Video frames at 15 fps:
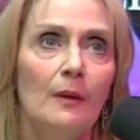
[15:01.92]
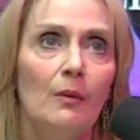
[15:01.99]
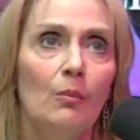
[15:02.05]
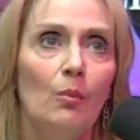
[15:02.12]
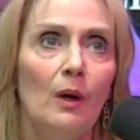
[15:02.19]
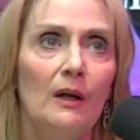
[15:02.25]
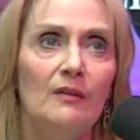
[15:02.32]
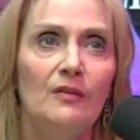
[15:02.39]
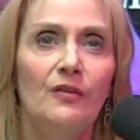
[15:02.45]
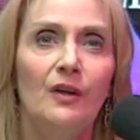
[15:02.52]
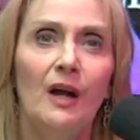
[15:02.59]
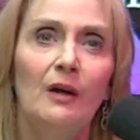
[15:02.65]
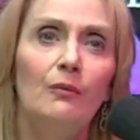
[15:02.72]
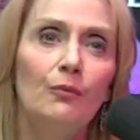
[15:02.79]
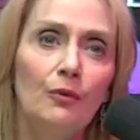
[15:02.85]
What is it that
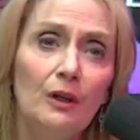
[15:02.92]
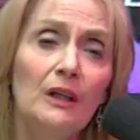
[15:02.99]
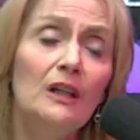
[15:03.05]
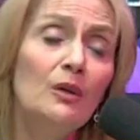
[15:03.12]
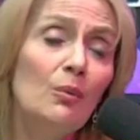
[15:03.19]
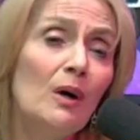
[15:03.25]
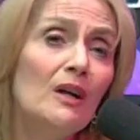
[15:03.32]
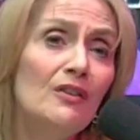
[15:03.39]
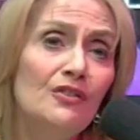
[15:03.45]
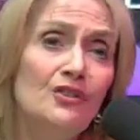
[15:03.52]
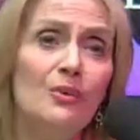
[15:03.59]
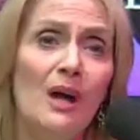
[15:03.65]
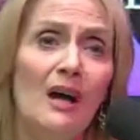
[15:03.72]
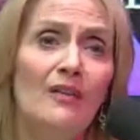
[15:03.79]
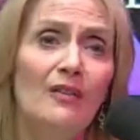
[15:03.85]
I really want to
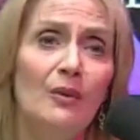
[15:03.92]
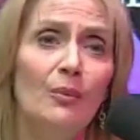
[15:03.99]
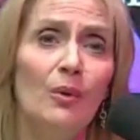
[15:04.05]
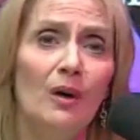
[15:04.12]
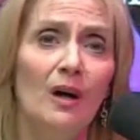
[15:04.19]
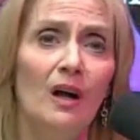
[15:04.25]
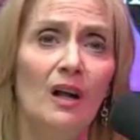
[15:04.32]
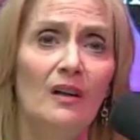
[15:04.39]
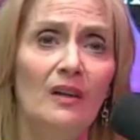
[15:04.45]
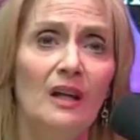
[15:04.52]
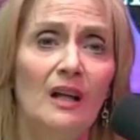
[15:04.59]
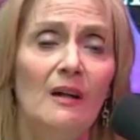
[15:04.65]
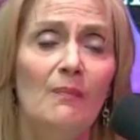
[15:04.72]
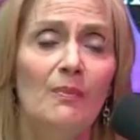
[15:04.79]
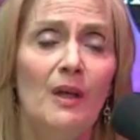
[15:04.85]
do out in the world
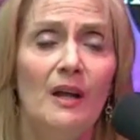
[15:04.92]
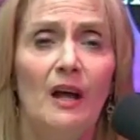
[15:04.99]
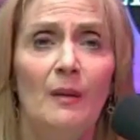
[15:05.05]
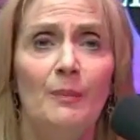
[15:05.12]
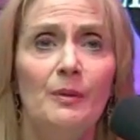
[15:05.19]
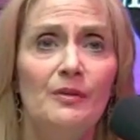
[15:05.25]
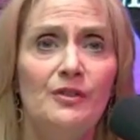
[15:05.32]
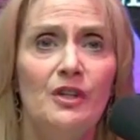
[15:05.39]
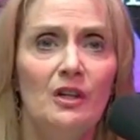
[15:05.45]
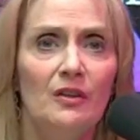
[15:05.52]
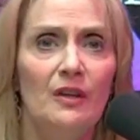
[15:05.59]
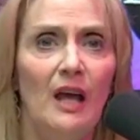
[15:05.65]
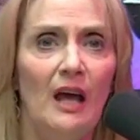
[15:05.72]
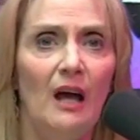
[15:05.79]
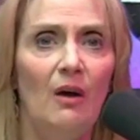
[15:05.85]
that up until
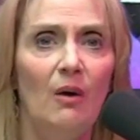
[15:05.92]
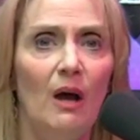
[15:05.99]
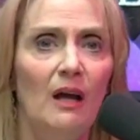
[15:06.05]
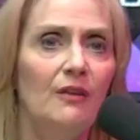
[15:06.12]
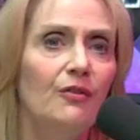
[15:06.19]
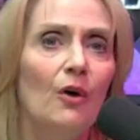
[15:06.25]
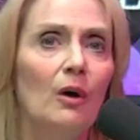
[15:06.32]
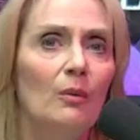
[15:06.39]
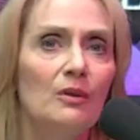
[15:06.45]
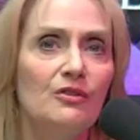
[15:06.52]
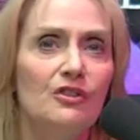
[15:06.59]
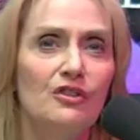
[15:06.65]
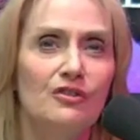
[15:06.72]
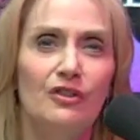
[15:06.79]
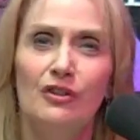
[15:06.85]
now I thought was
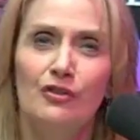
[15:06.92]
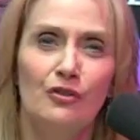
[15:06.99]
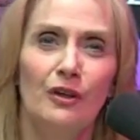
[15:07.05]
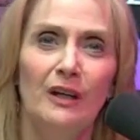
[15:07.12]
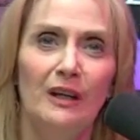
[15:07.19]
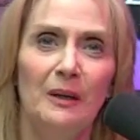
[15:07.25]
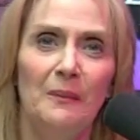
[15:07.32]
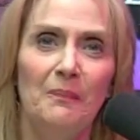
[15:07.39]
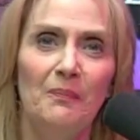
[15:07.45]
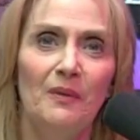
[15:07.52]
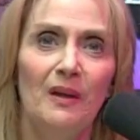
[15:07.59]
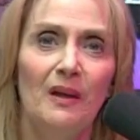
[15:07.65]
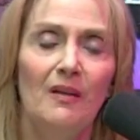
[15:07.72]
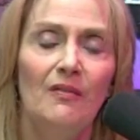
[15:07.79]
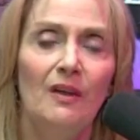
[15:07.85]
just a dream?
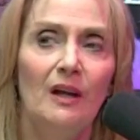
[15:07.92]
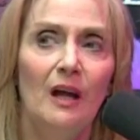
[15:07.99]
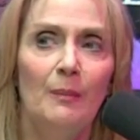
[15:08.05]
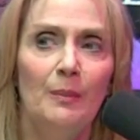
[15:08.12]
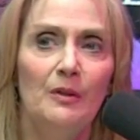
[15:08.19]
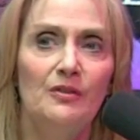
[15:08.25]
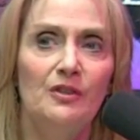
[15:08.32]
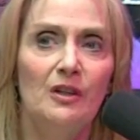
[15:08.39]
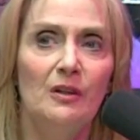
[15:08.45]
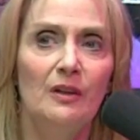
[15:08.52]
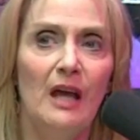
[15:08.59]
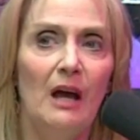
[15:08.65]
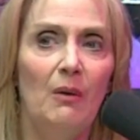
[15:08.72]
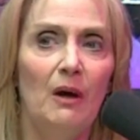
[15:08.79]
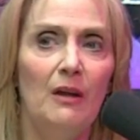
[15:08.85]
That up until
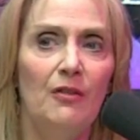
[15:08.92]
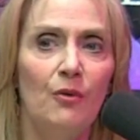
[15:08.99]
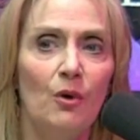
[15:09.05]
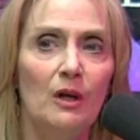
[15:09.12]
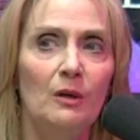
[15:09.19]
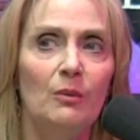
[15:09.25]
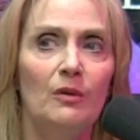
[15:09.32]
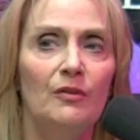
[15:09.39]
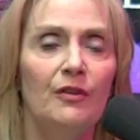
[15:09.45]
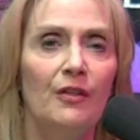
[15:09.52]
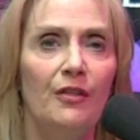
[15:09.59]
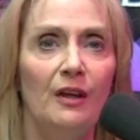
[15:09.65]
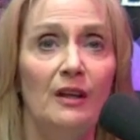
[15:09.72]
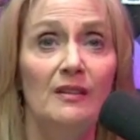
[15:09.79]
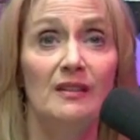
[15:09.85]
now I thought it was the
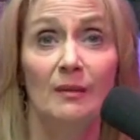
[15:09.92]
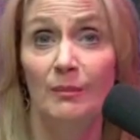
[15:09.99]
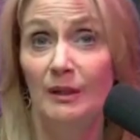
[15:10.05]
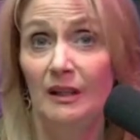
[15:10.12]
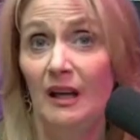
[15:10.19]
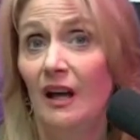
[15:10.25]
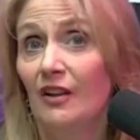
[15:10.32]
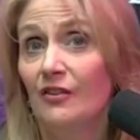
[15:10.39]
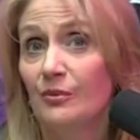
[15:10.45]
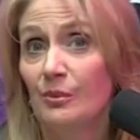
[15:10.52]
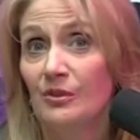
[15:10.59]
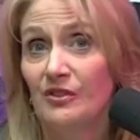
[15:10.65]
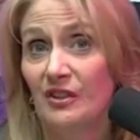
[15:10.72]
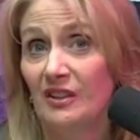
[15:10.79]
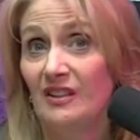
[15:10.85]
thing somebody else
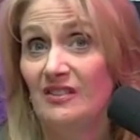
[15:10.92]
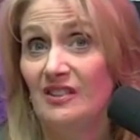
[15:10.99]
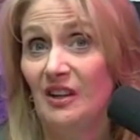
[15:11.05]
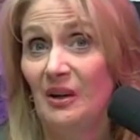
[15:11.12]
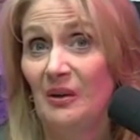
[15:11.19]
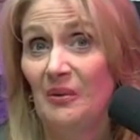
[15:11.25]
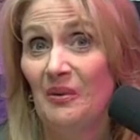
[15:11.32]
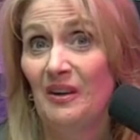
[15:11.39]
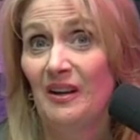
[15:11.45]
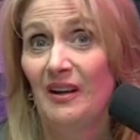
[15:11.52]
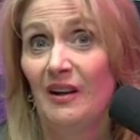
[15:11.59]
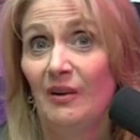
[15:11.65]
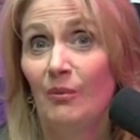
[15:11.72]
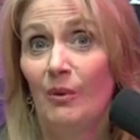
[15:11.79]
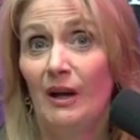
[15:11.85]
was going to do,
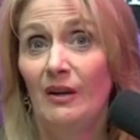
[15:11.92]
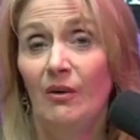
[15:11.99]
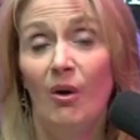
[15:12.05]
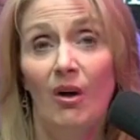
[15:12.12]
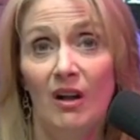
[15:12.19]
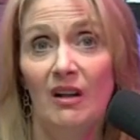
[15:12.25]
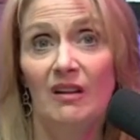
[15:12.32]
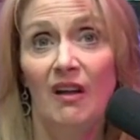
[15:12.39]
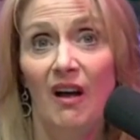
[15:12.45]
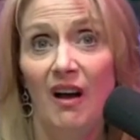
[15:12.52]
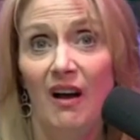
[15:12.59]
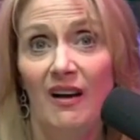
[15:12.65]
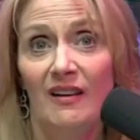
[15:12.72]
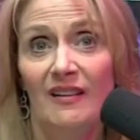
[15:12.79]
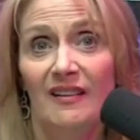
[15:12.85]
when all
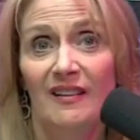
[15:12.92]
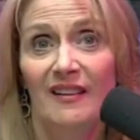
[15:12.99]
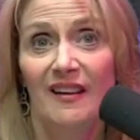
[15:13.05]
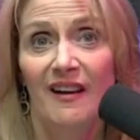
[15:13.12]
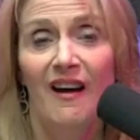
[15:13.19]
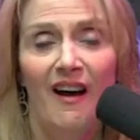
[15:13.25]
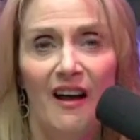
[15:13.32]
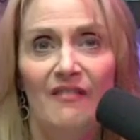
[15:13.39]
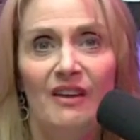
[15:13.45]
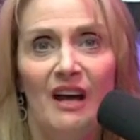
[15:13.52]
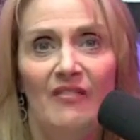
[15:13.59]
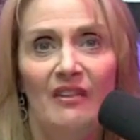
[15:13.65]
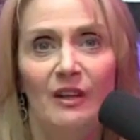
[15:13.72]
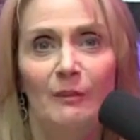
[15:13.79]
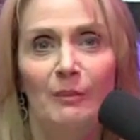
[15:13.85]
along I've
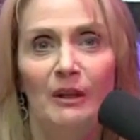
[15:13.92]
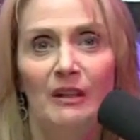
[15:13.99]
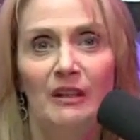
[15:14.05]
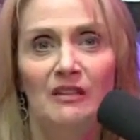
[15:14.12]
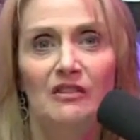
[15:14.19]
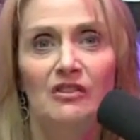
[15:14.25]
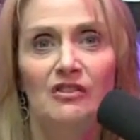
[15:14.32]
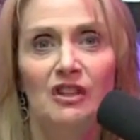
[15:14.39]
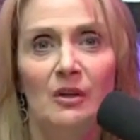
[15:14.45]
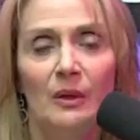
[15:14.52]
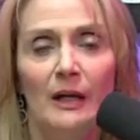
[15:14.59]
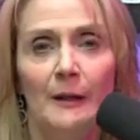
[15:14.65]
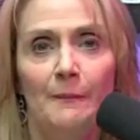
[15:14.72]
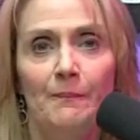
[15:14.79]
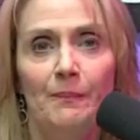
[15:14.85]
had the ability to do
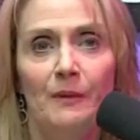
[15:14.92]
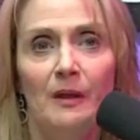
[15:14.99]
it.